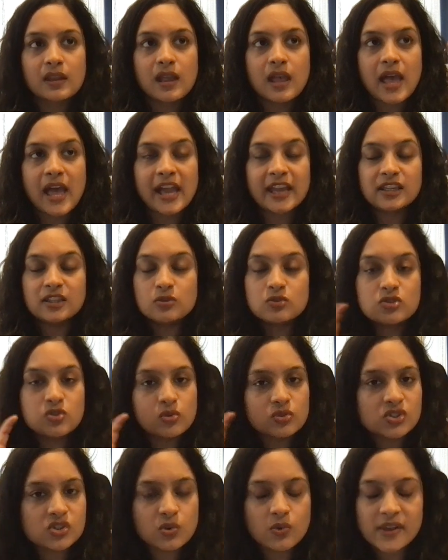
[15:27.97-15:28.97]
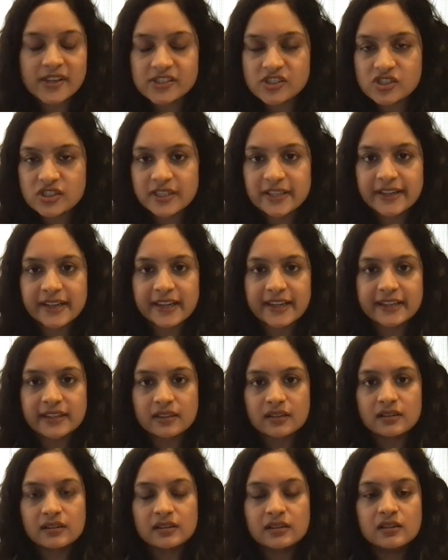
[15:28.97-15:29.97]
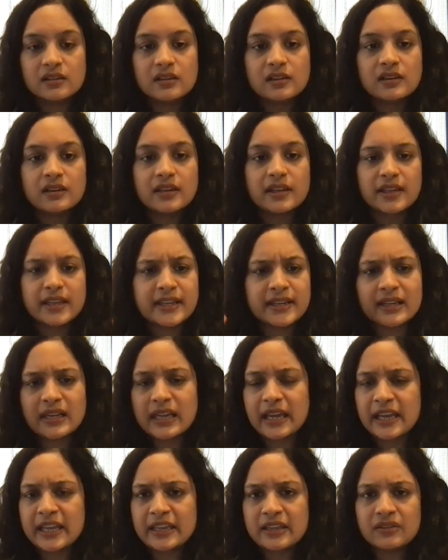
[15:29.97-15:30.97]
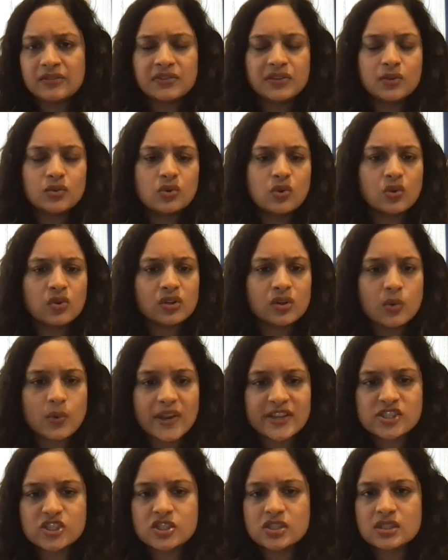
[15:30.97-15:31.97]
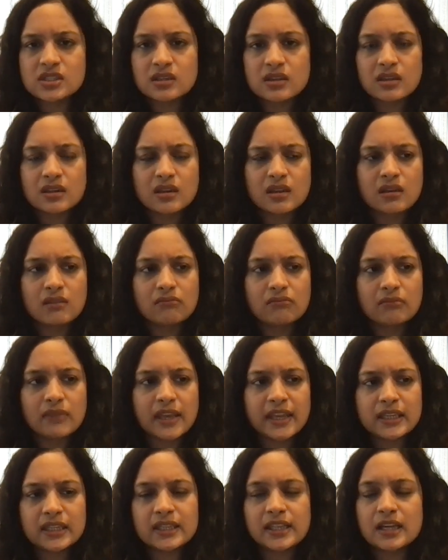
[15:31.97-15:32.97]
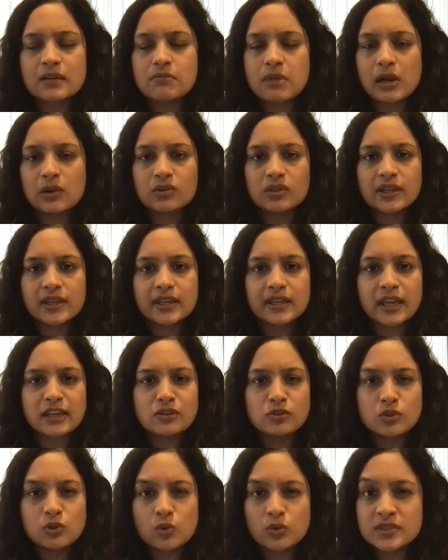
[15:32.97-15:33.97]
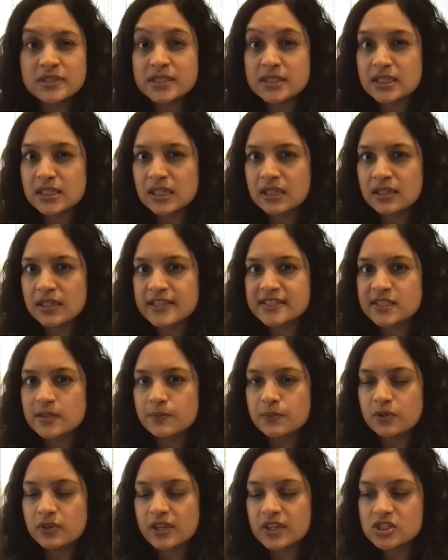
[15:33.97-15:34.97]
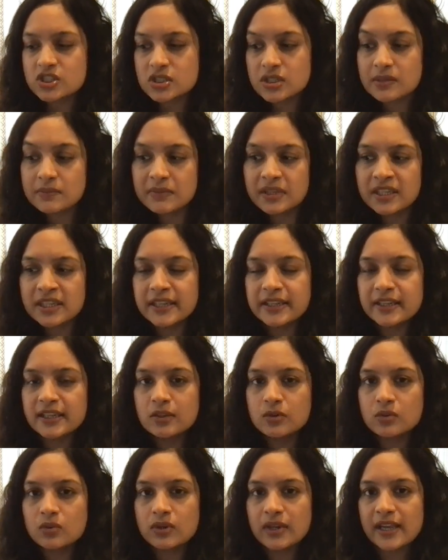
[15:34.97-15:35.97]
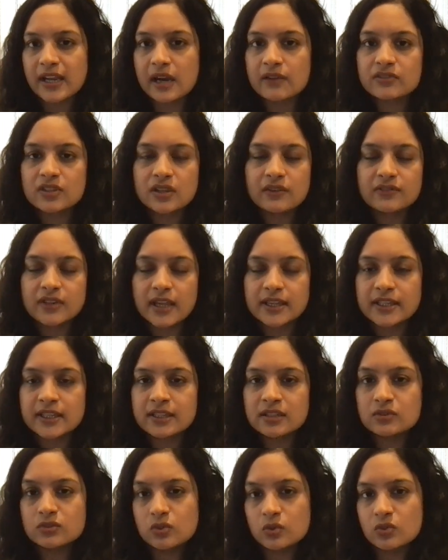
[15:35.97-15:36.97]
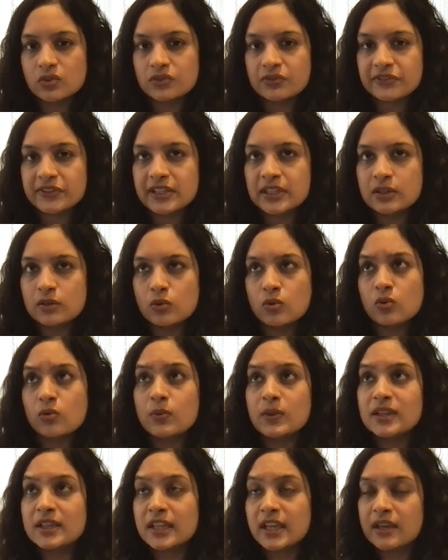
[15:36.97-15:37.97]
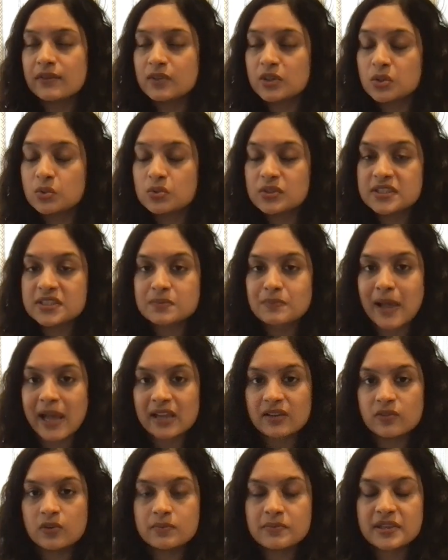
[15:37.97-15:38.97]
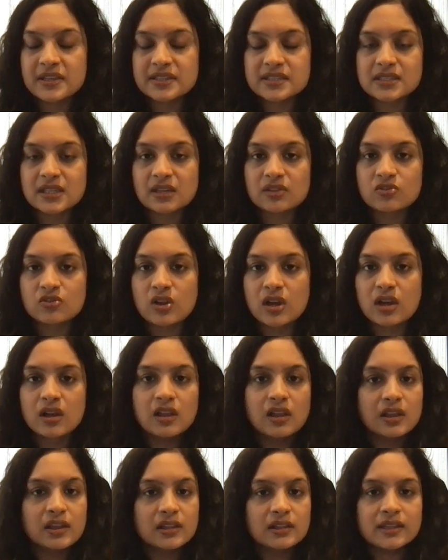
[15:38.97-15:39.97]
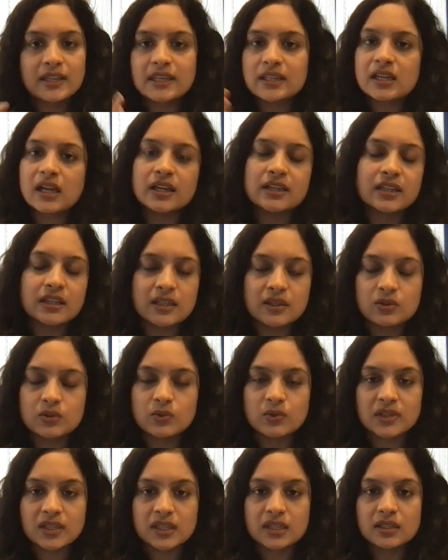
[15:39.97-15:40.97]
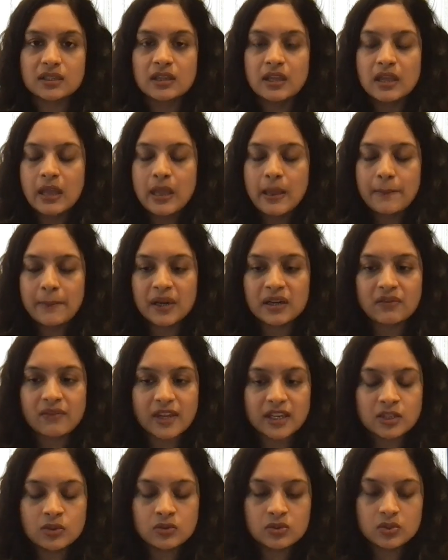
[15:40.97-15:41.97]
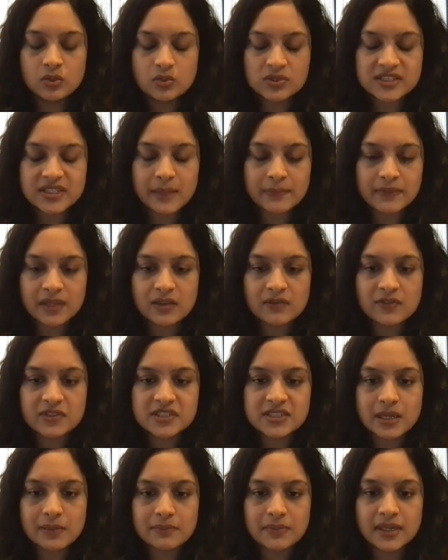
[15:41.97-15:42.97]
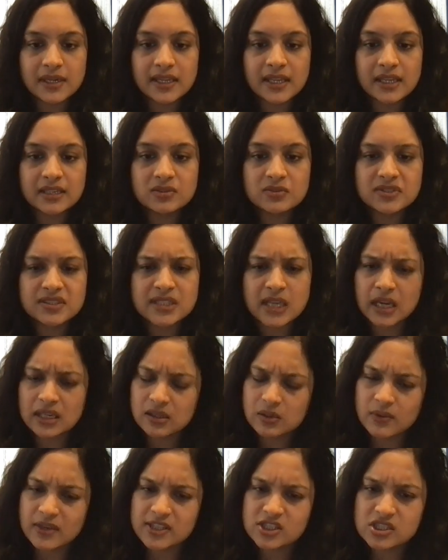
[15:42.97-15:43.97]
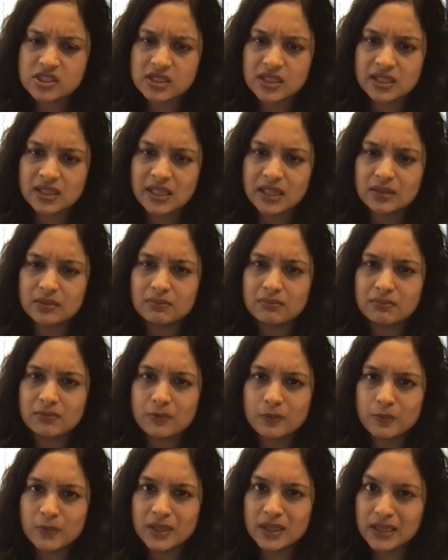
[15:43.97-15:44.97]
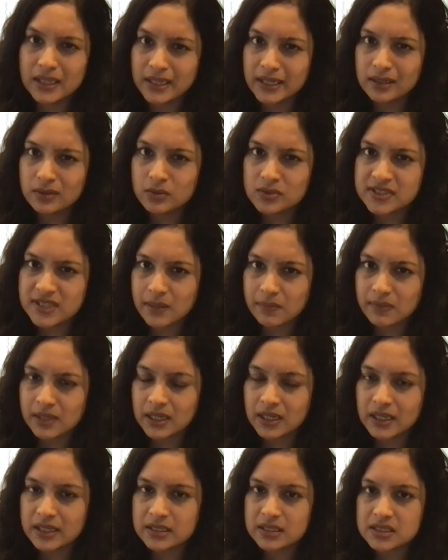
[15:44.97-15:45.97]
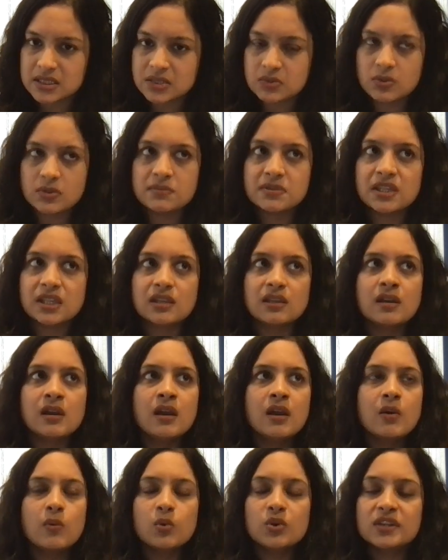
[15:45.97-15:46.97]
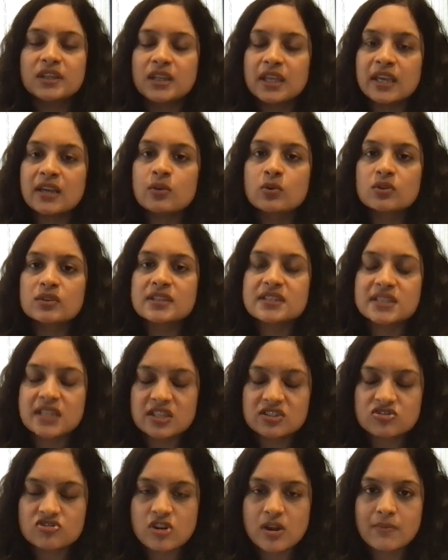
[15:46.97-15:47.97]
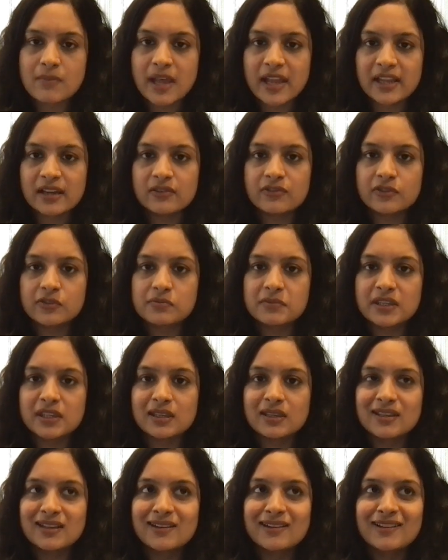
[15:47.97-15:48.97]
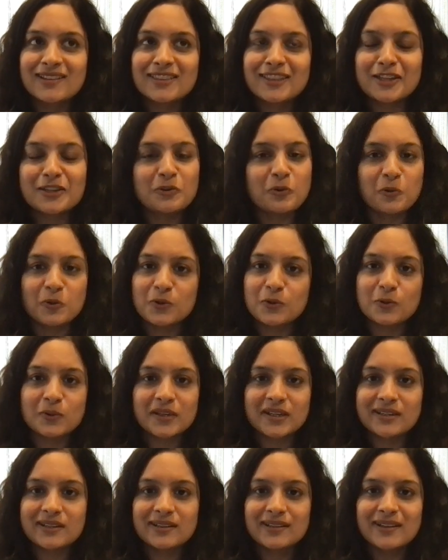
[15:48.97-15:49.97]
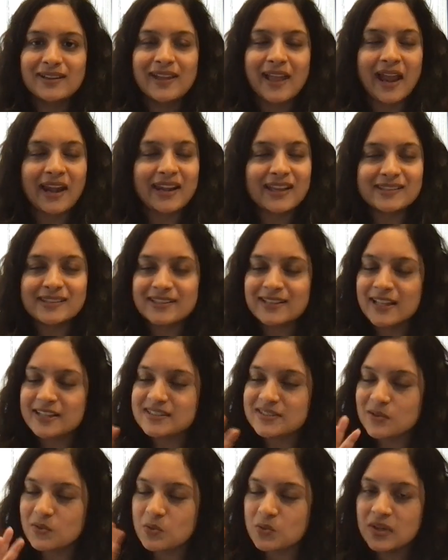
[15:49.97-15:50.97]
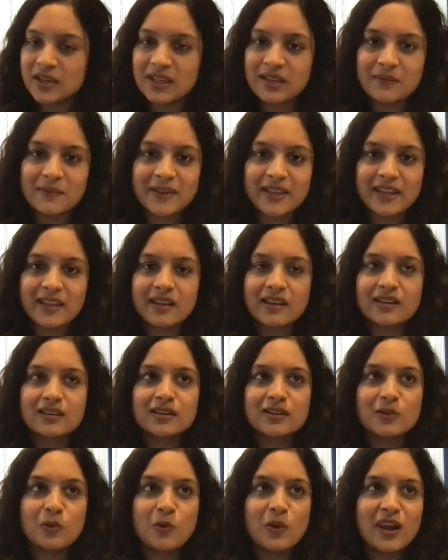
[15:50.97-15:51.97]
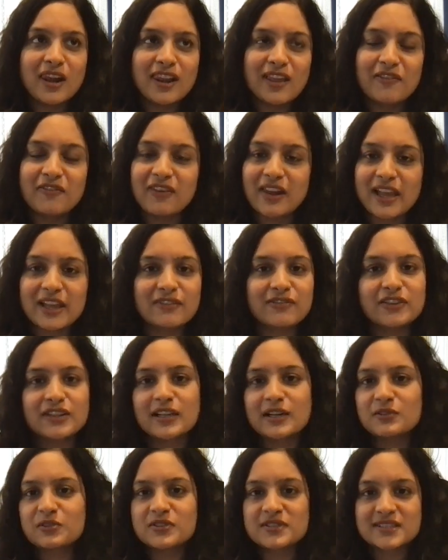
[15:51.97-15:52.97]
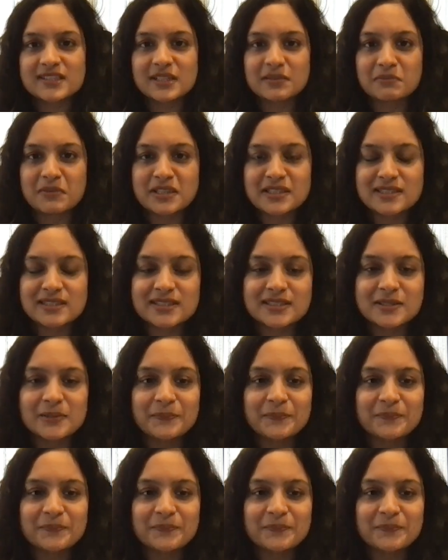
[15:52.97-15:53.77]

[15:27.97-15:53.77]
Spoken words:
and you don't question it later in life, you don't question anything about it, and you don't seek reciprocation immediately, like after you've done it, you don't feel, oh, will they ever do this back for me, etc., then continue doing it. But when you do something for somebody and you start questioning that, will they do something like this for me, would they go this extra mile for me, then don't do it. And I think that's the only way to live life without resentments.